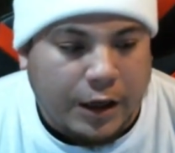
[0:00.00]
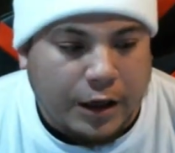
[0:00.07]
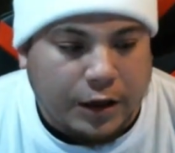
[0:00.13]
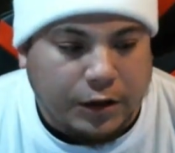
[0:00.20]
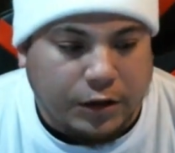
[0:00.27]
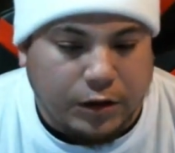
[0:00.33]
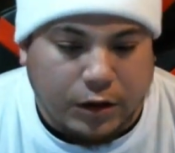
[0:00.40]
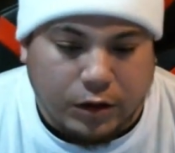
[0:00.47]

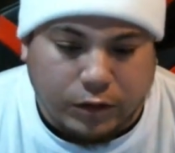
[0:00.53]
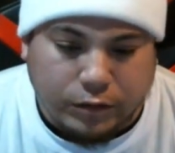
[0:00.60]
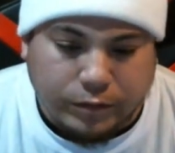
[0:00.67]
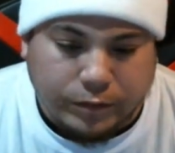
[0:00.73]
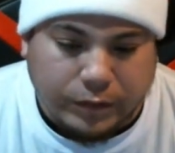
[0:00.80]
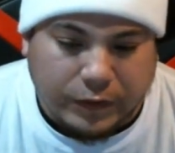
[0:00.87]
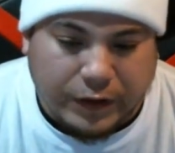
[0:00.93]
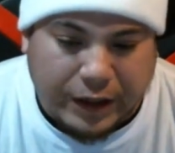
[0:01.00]
You know,
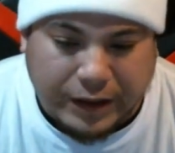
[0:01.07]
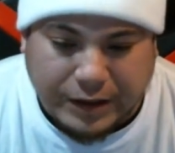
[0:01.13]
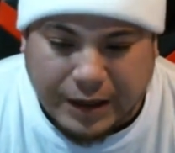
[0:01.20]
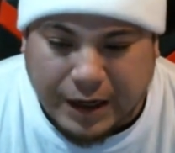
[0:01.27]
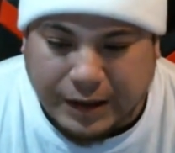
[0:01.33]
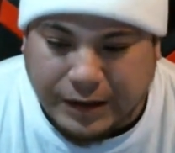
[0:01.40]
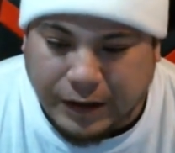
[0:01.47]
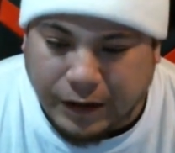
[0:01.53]
things
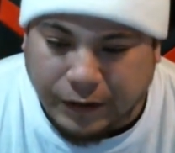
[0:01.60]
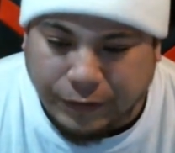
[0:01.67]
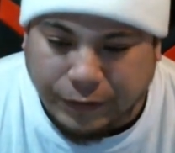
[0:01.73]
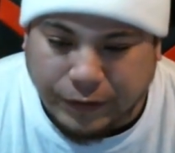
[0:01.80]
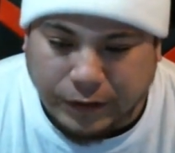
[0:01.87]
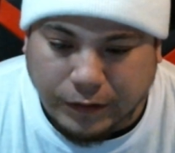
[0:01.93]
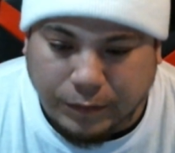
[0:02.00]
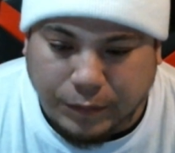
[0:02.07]
got
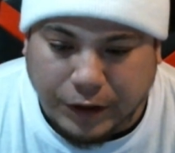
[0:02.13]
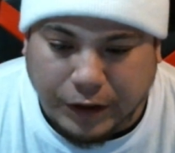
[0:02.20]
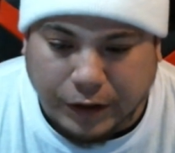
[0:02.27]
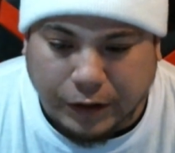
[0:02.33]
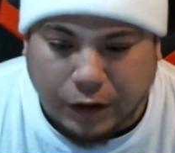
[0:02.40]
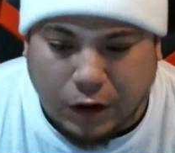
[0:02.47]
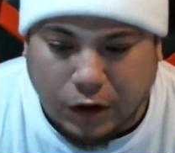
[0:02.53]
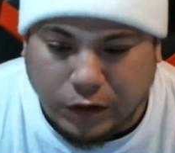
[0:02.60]
tough,
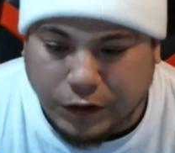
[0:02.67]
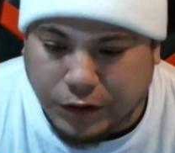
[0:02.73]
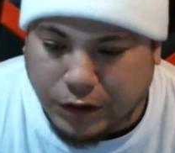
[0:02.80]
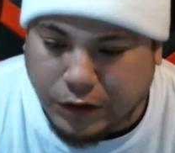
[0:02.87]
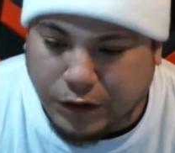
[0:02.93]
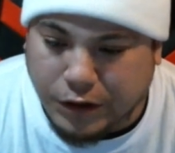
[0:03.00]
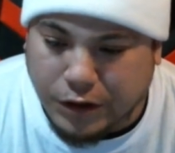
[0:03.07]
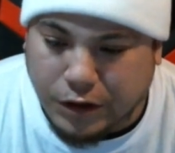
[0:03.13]
but all in
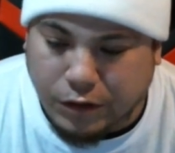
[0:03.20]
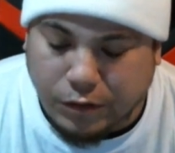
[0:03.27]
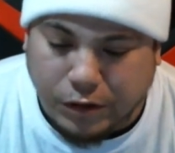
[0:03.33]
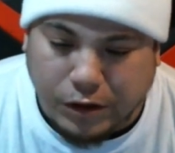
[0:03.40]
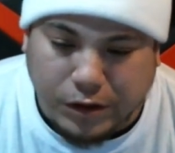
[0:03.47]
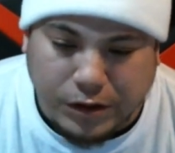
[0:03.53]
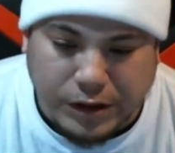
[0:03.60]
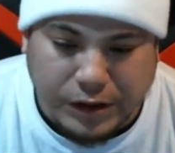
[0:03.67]
all,
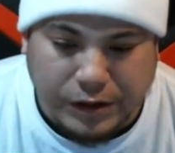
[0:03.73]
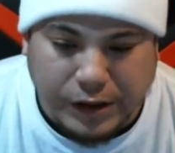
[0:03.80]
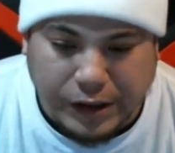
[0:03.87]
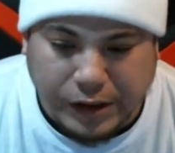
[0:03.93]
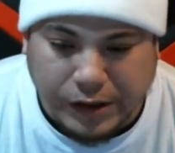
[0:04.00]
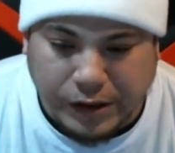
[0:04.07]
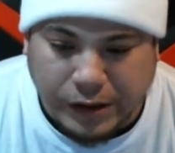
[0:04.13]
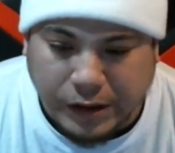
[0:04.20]
we're all still
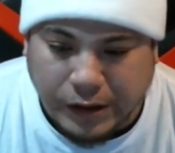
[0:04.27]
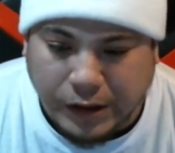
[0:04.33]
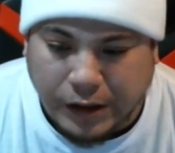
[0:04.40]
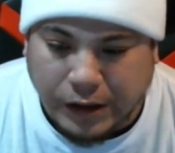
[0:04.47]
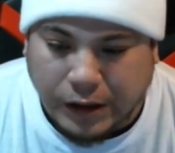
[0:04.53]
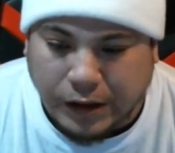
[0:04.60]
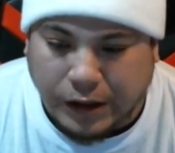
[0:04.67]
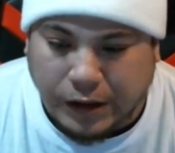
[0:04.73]
here.
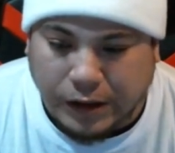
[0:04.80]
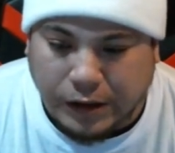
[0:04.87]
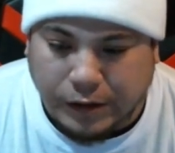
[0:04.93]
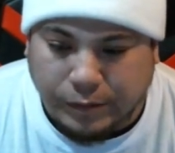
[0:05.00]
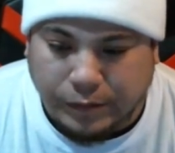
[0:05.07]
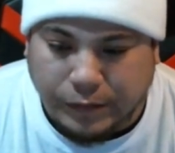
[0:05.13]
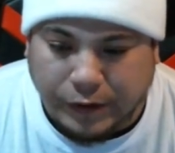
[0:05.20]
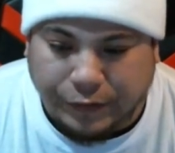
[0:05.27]

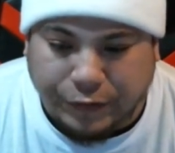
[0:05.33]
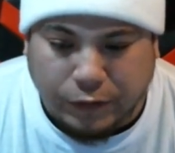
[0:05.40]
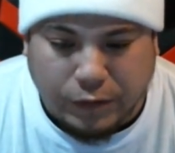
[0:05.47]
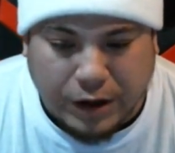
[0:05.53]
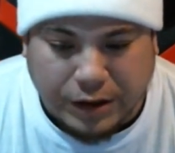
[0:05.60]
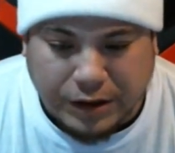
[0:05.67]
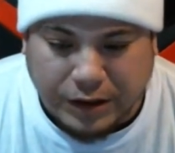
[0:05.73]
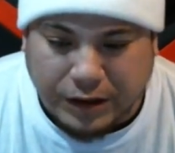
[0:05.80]
If you're
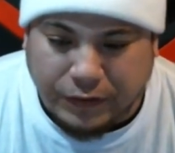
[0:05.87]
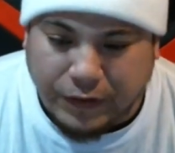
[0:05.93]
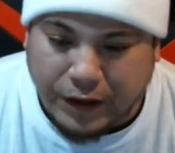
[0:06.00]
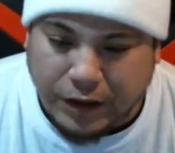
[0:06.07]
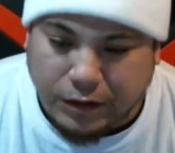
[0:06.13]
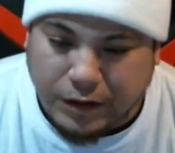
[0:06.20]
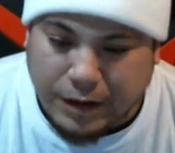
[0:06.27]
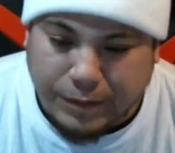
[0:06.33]
watching this
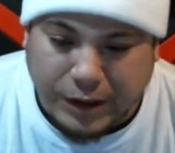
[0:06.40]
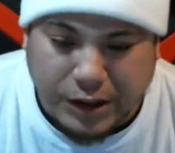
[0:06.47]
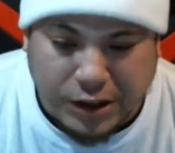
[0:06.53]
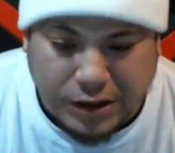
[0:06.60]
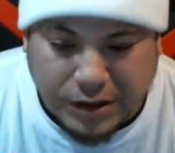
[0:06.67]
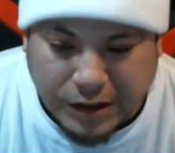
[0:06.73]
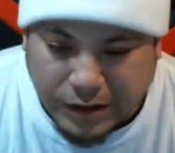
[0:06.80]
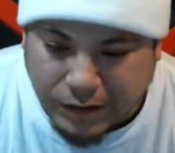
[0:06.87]
video, that means
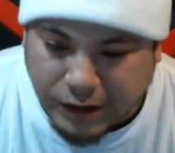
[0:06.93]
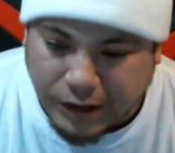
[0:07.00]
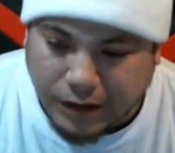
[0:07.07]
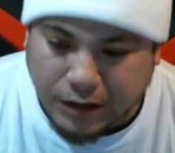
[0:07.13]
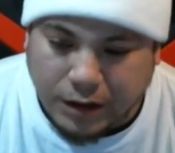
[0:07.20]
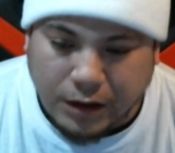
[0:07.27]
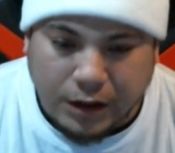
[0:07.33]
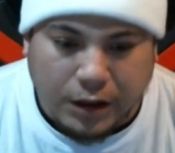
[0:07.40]
you're still here.